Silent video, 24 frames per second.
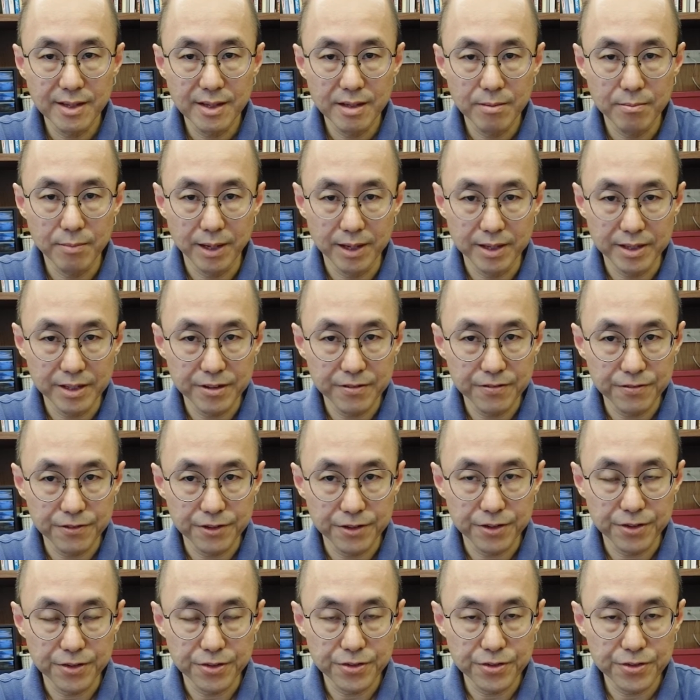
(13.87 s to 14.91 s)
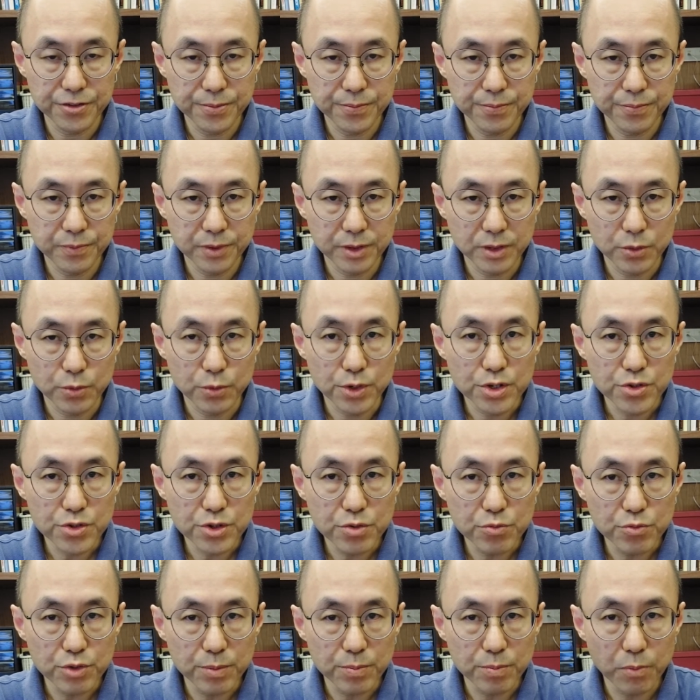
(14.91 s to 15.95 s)
My dear friends,
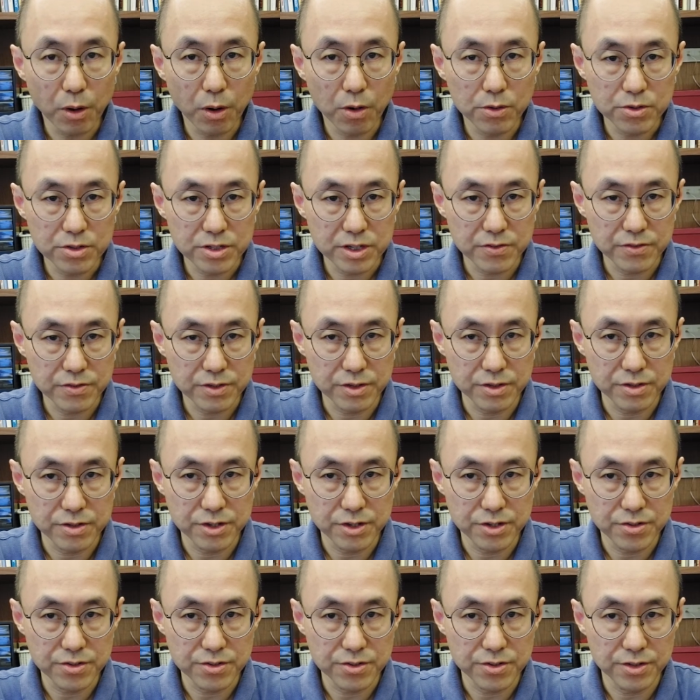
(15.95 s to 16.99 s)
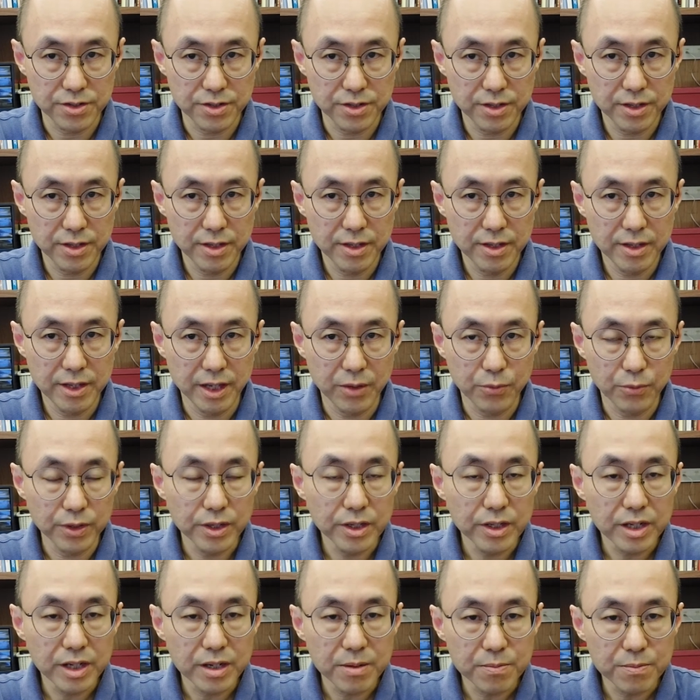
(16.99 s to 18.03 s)
recent reports have suggested that we
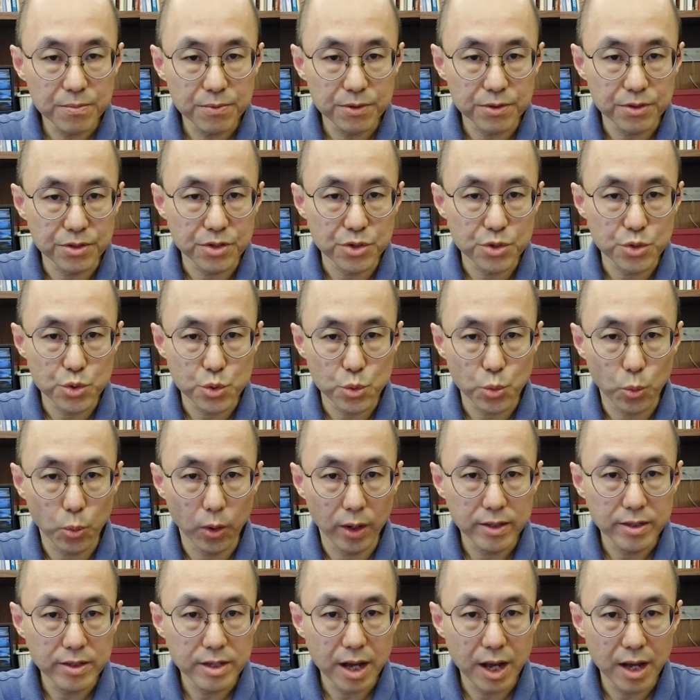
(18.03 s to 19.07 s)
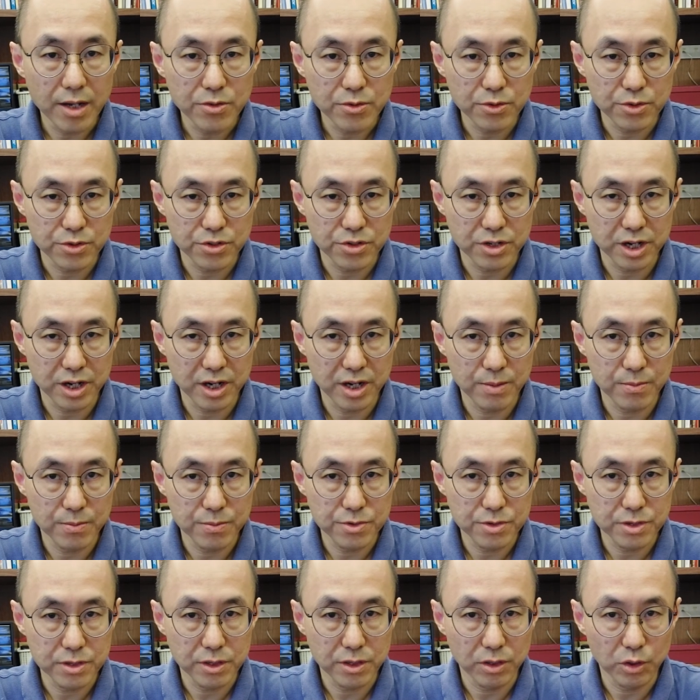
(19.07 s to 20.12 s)
can produce 100
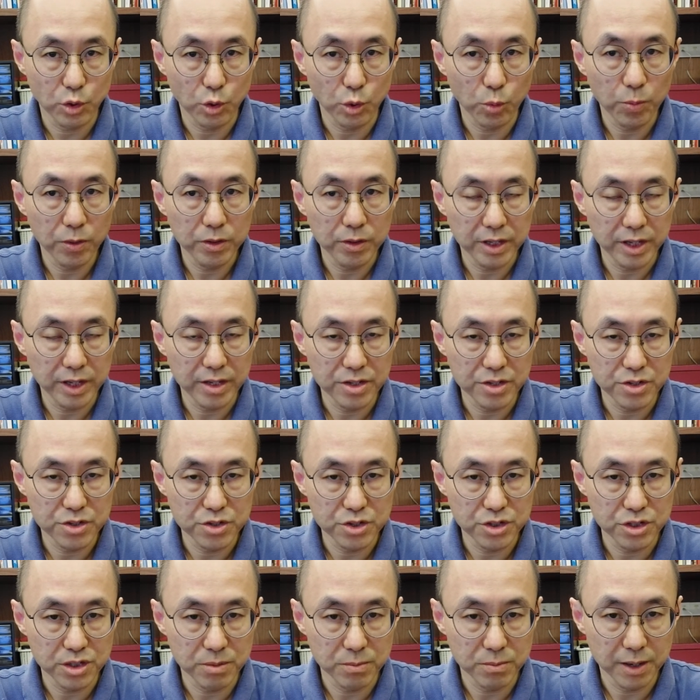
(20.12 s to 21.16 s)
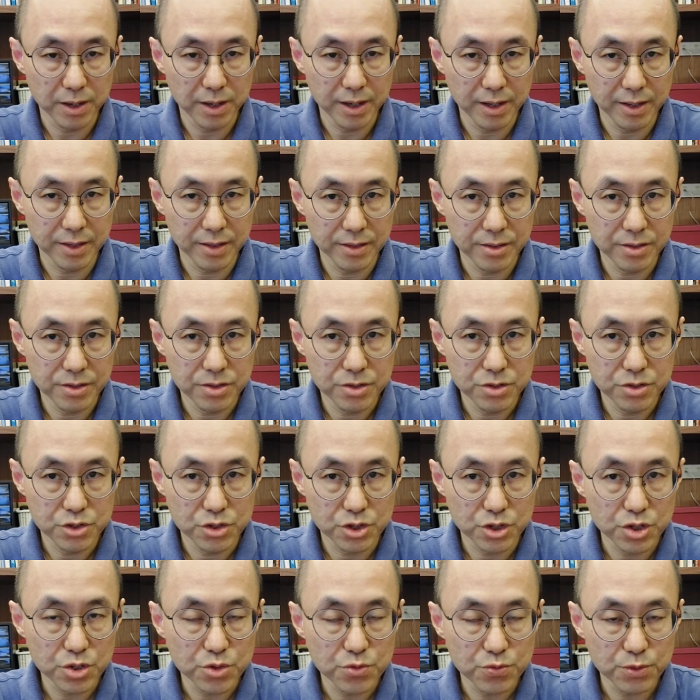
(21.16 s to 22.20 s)
times global energy demand
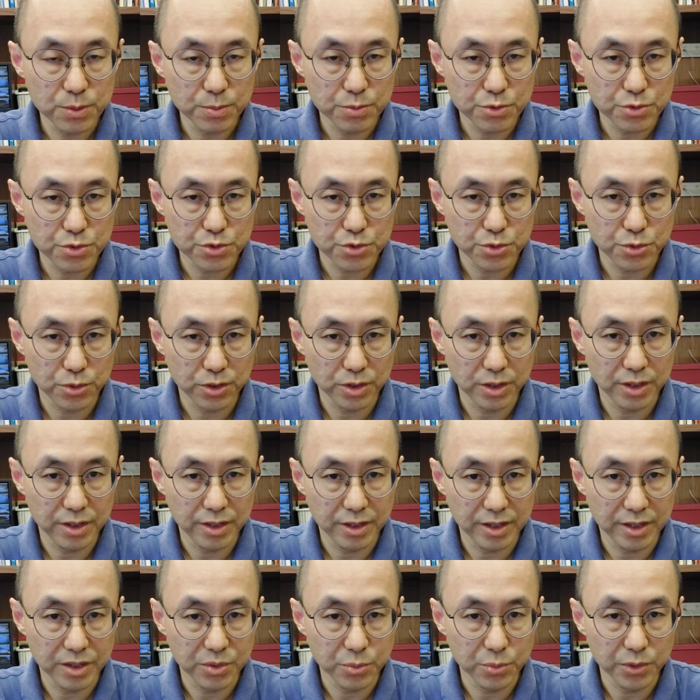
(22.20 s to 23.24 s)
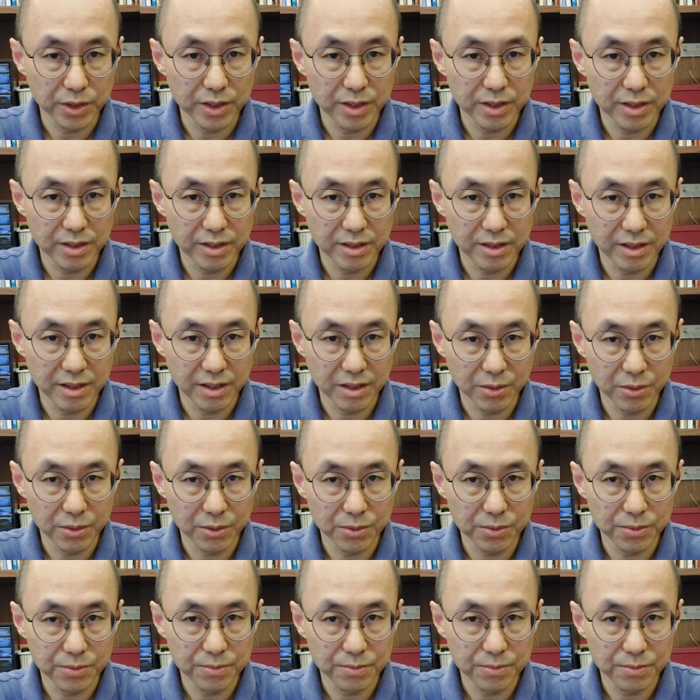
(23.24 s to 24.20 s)
just from solar and wind alone.